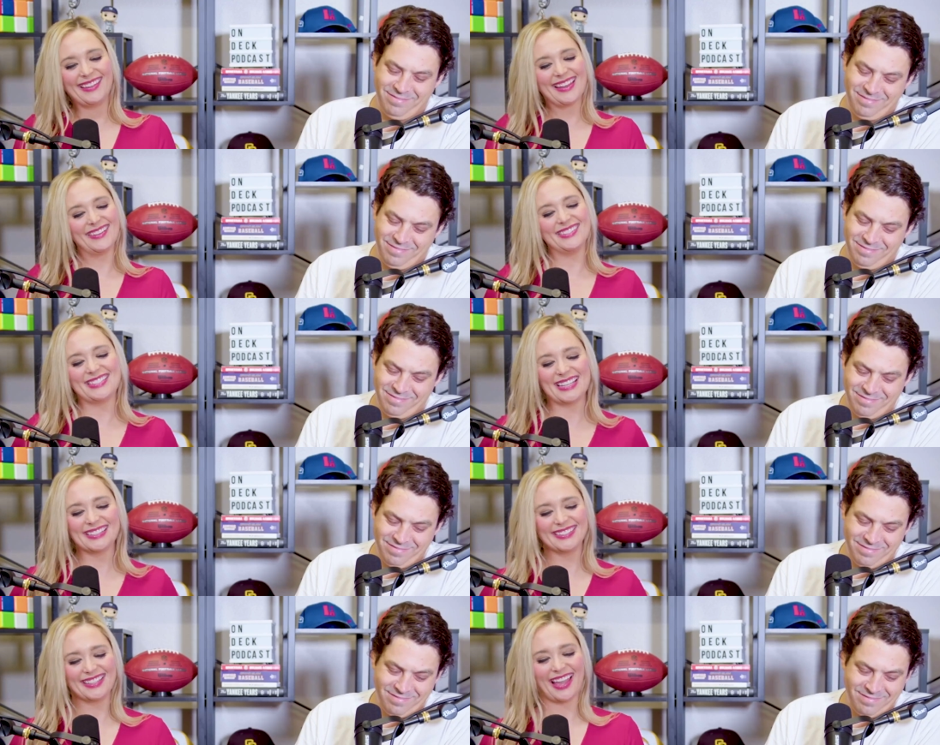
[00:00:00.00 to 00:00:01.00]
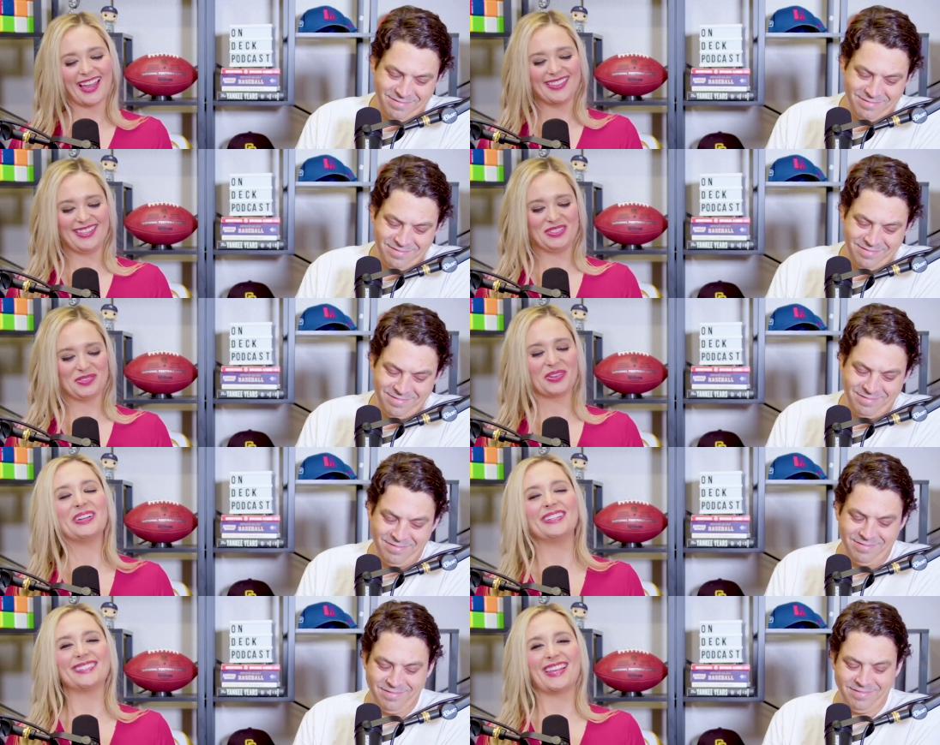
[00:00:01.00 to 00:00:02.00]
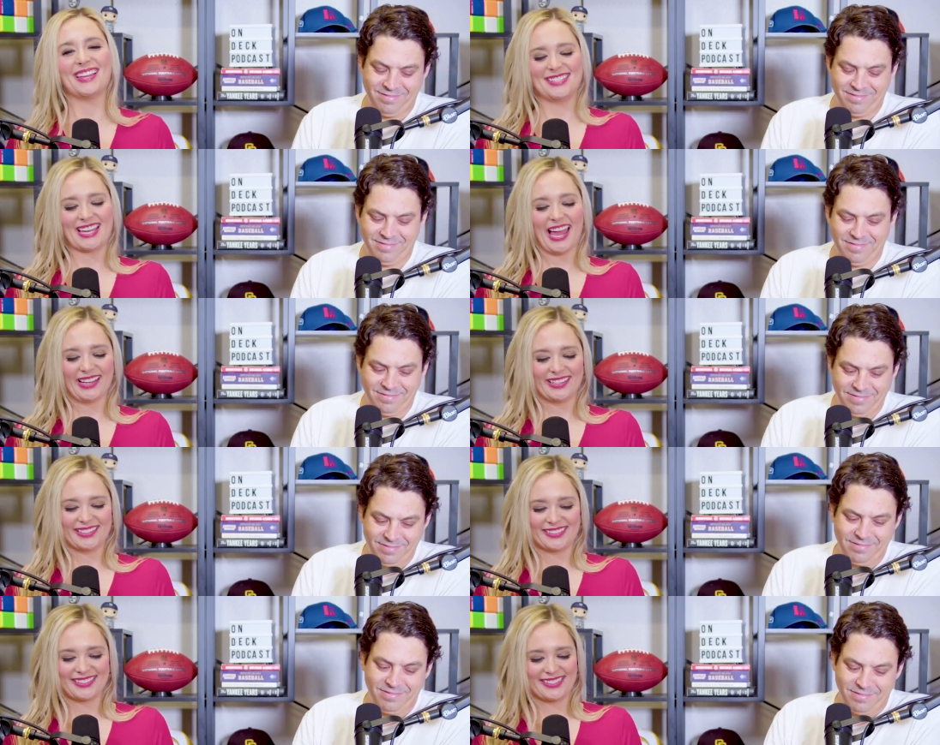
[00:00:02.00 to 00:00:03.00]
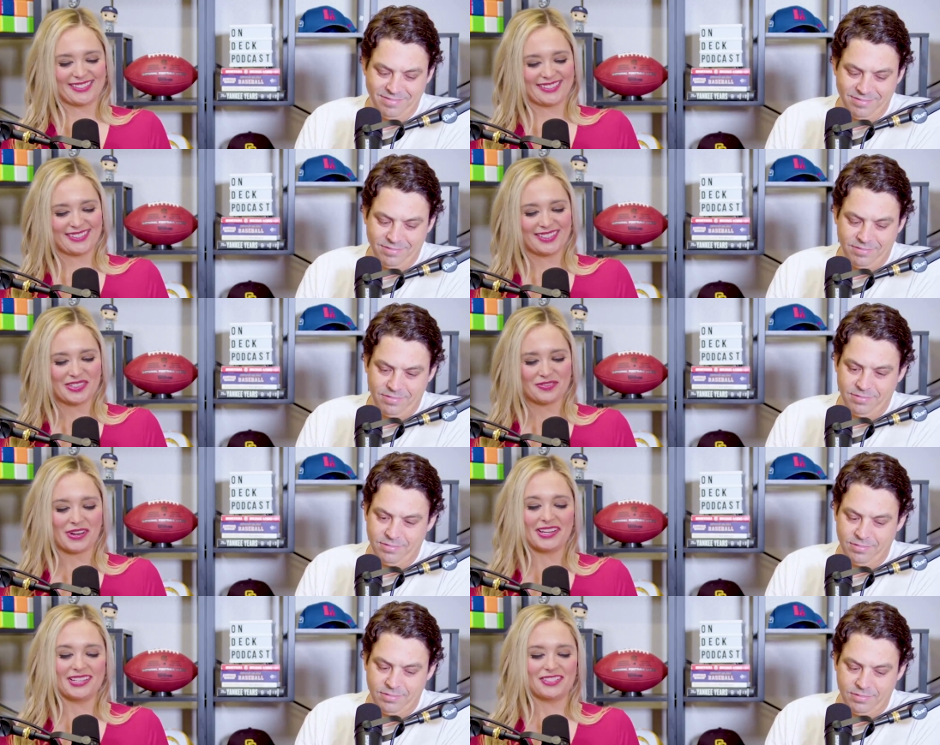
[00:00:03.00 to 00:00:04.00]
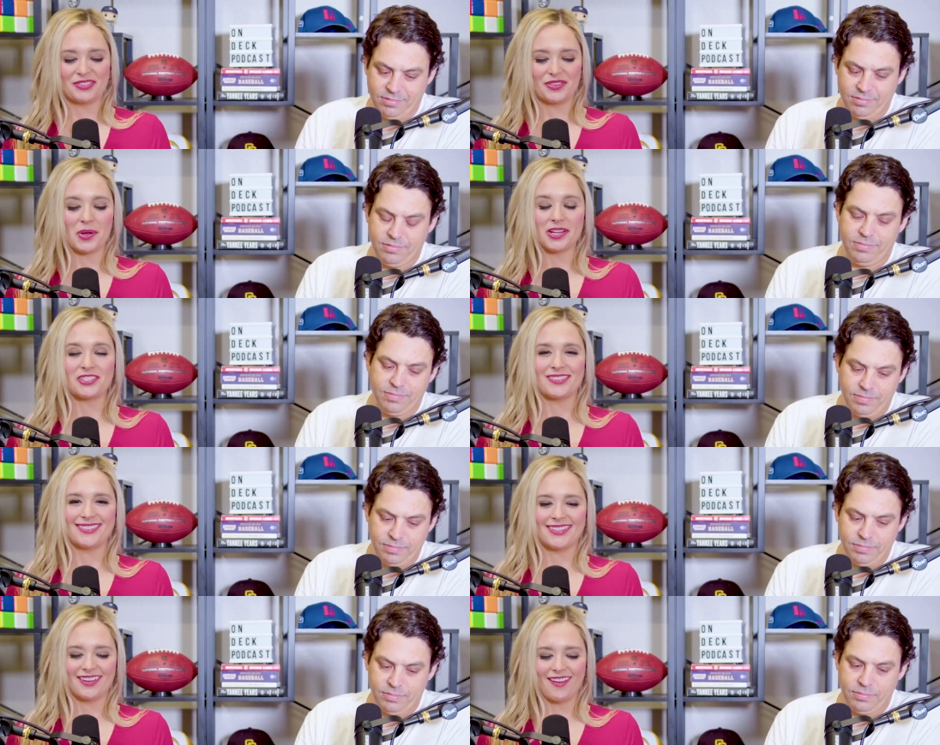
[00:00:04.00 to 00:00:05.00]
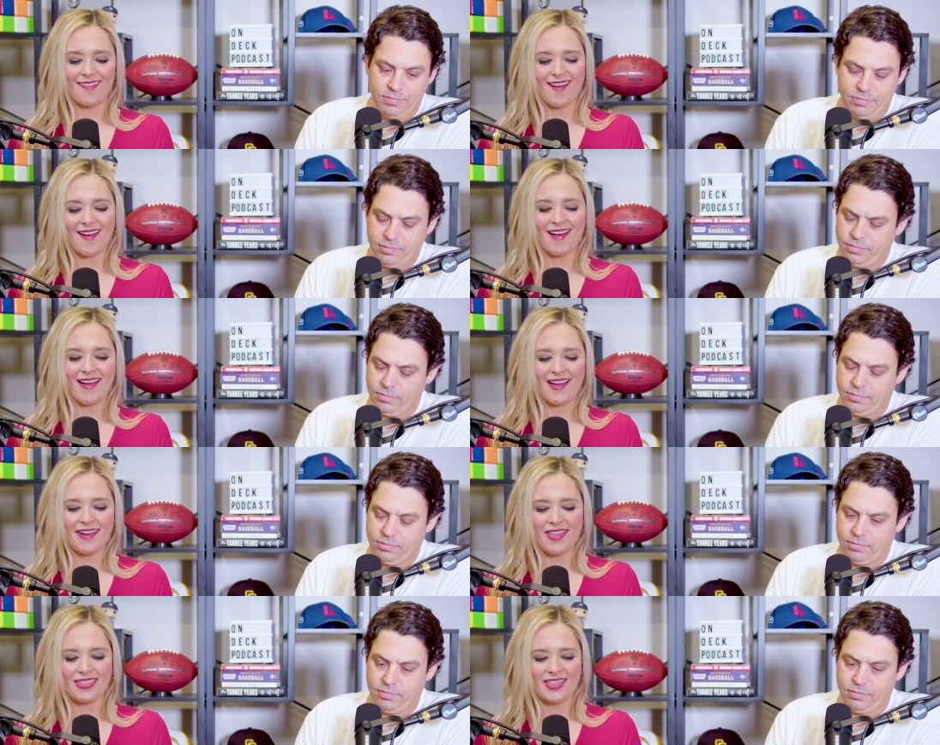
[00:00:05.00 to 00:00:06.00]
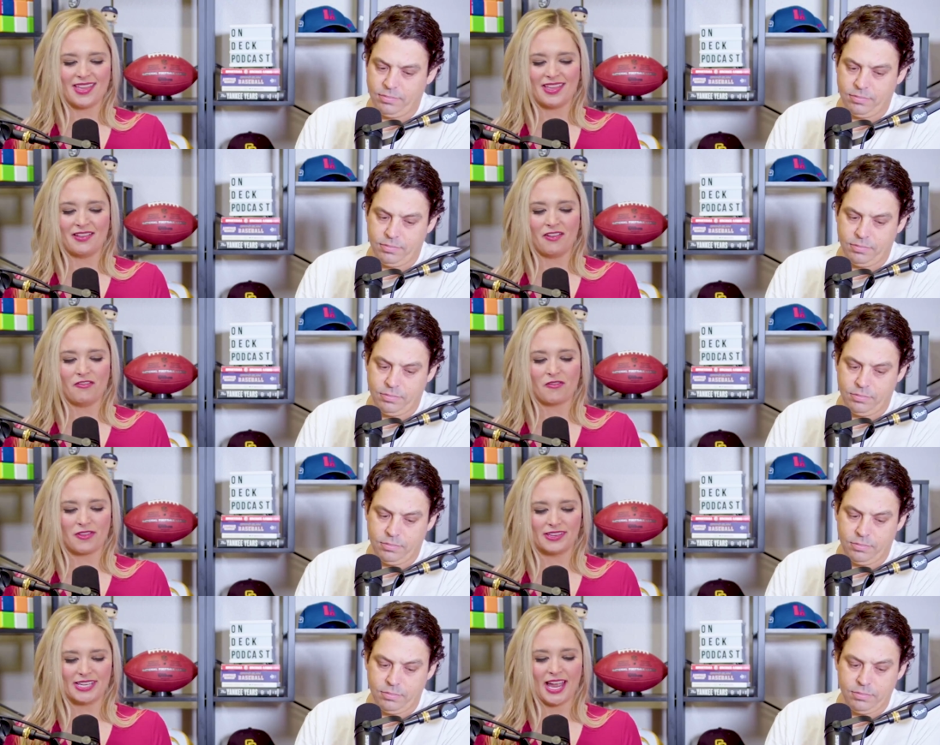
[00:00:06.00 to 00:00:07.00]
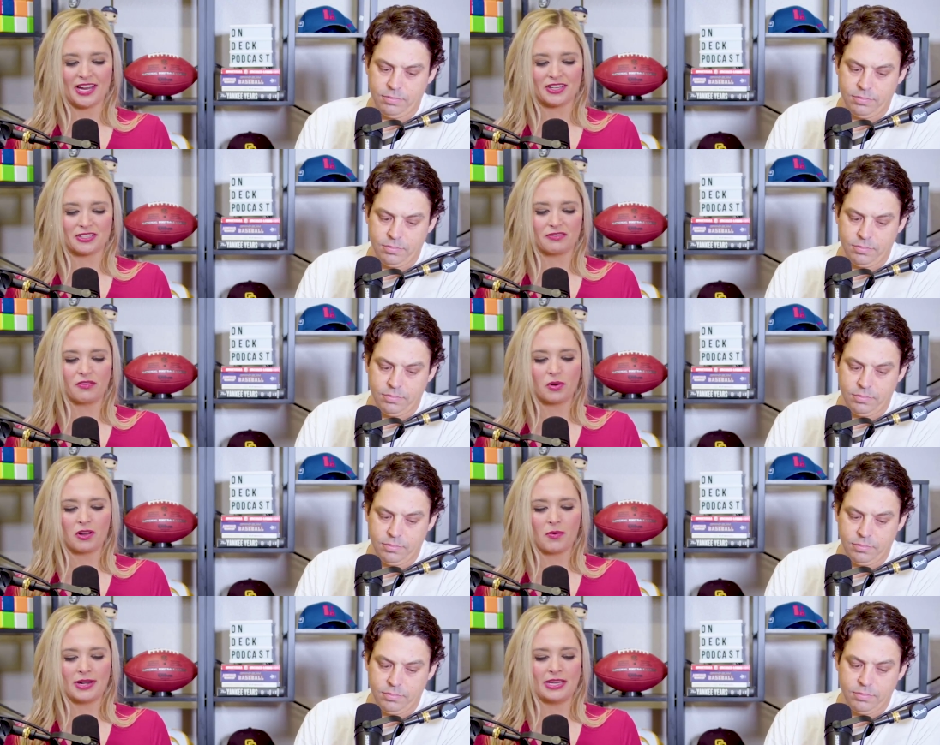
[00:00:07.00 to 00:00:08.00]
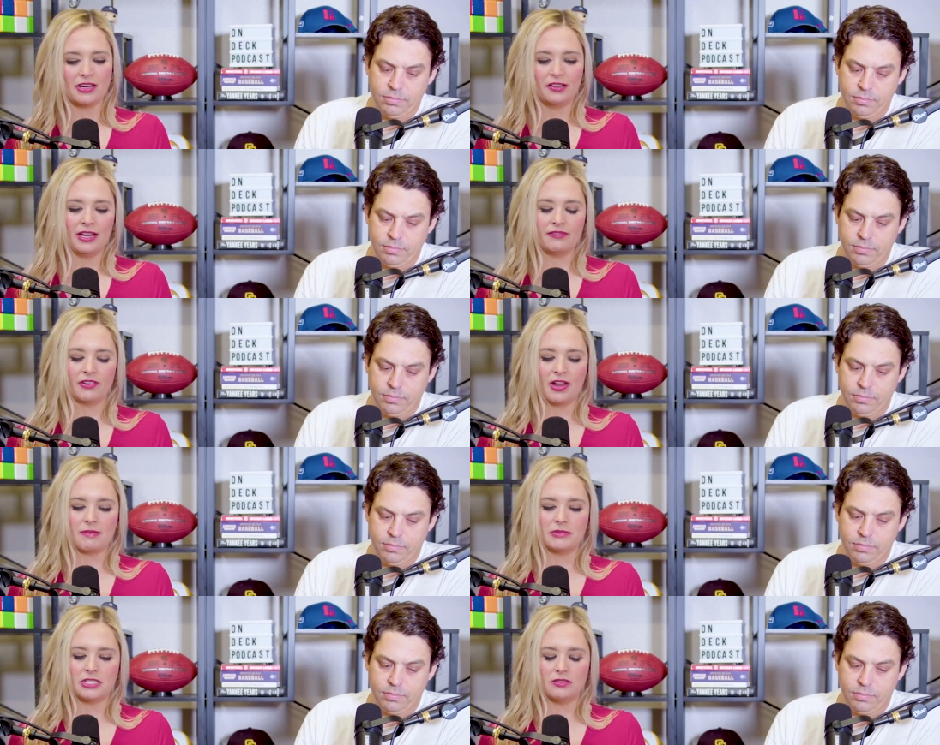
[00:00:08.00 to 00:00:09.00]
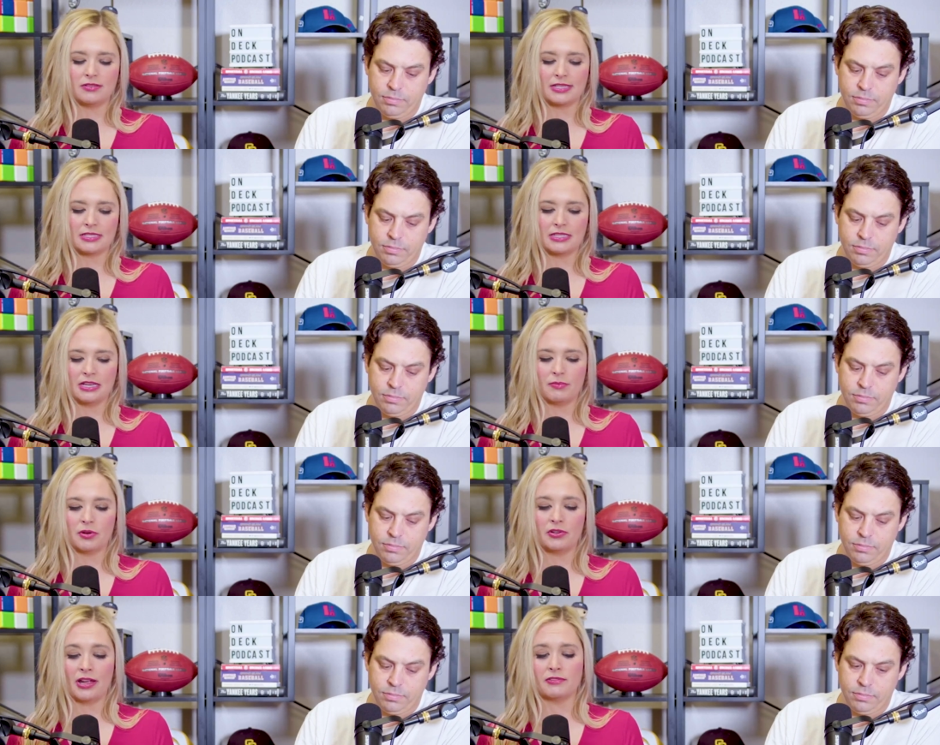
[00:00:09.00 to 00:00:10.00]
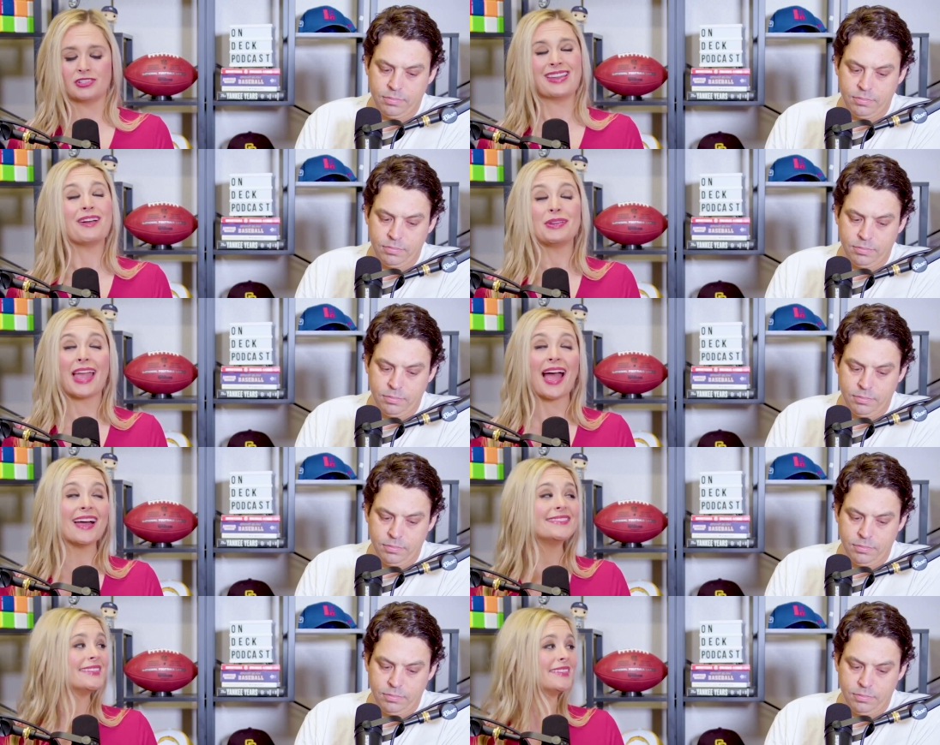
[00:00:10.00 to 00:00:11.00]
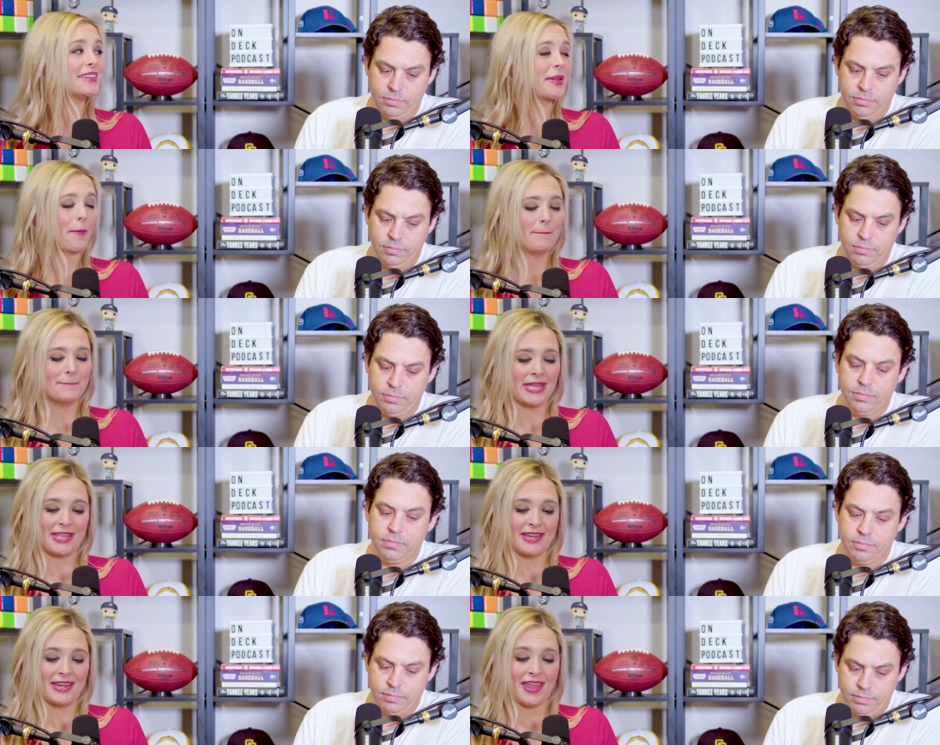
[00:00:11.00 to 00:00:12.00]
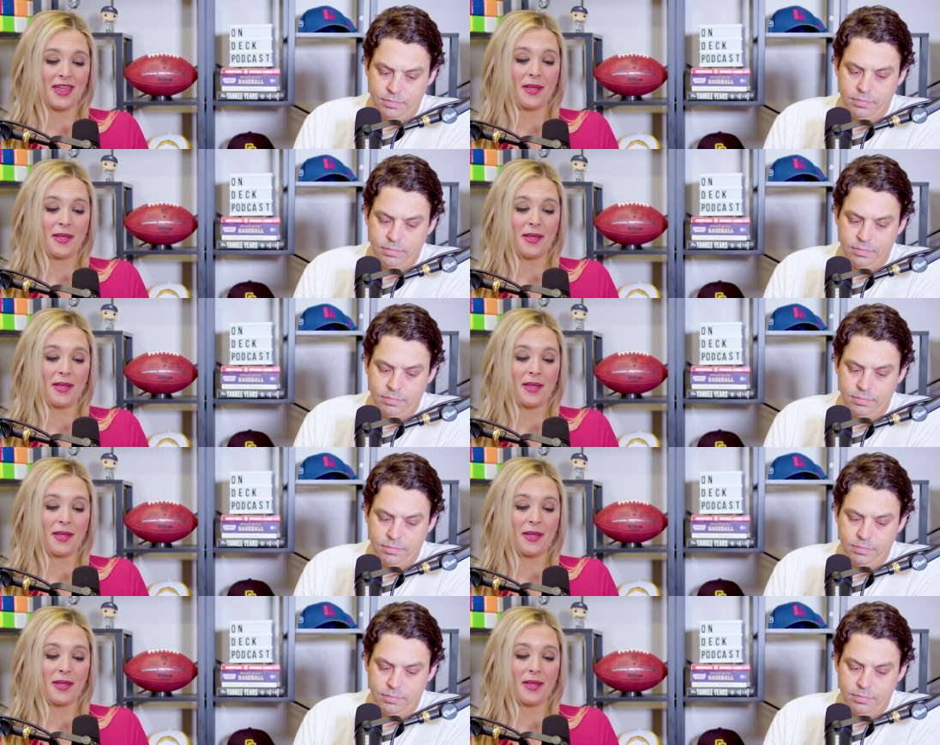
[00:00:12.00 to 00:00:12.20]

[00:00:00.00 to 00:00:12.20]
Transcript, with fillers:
Speaker 1: now let's take a look at the Royals at Tigers. Righty Drew Hutchison on the hill for the Tigers. 401 ERA for him, 260 opponent average. Now he hasn't been